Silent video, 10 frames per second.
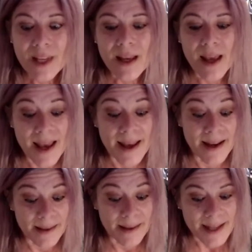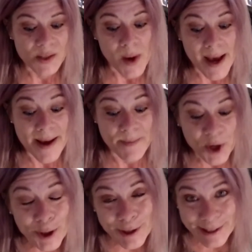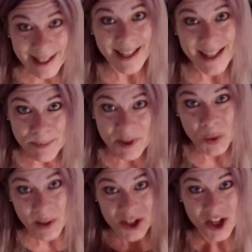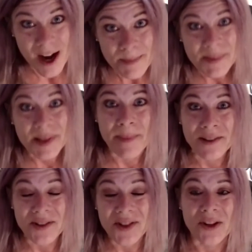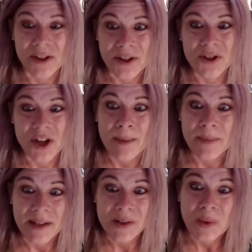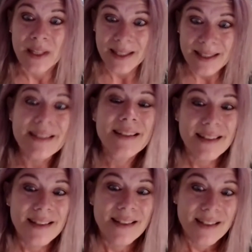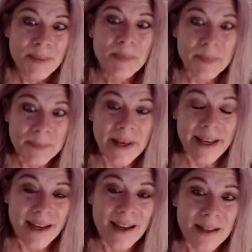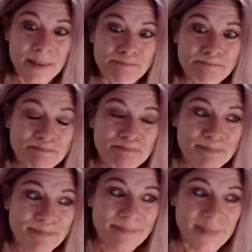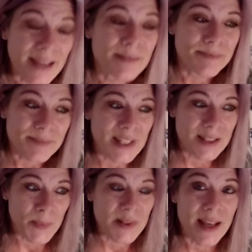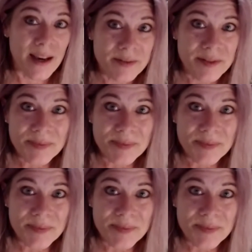And that's why I'm currently in between jobs. I'm about to start a new job next week. But yeah, it's been tough.